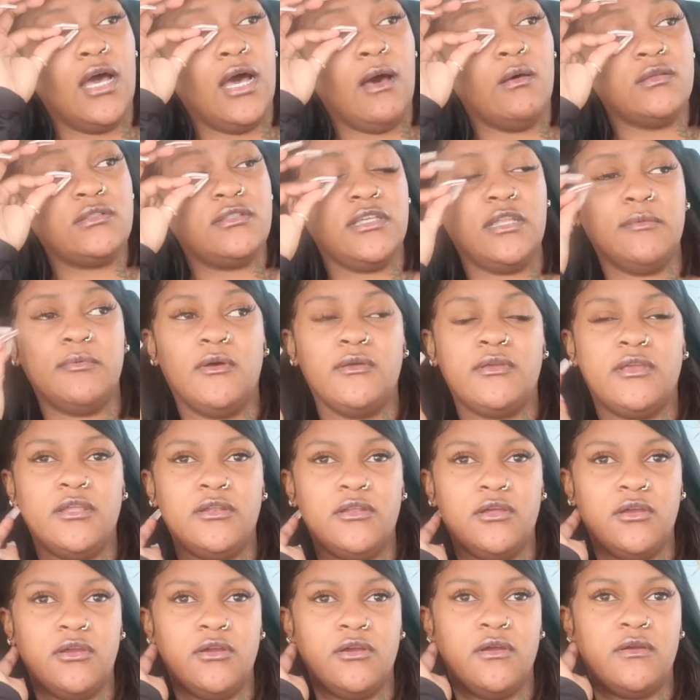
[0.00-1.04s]
I was thinking about getting
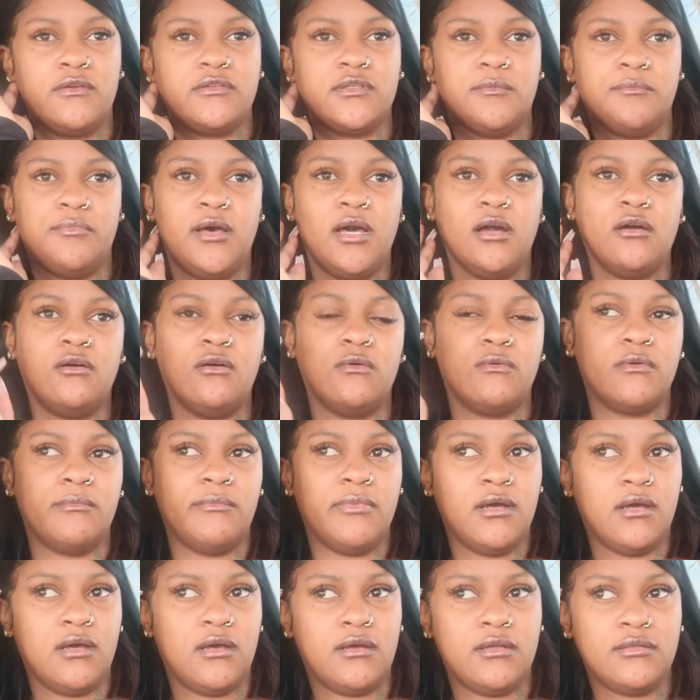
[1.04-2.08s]
her some Paco
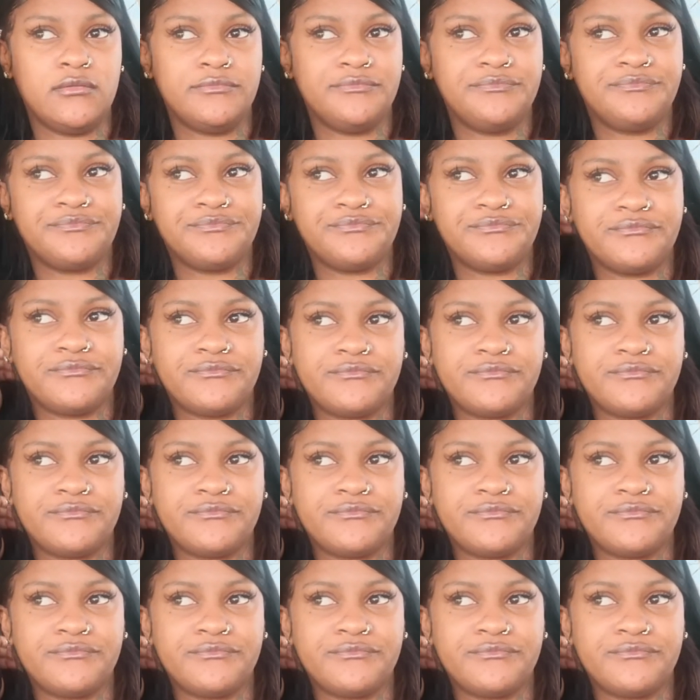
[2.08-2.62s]
Rabanne.